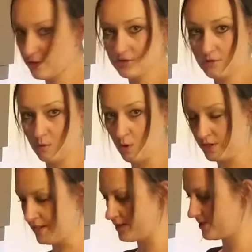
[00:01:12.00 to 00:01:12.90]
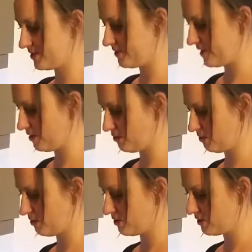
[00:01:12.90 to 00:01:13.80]
I've got some walnuts, they're all
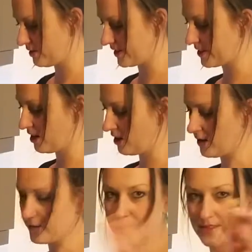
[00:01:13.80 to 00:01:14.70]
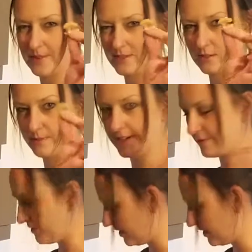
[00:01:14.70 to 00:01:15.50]
like half, but they'd be too big for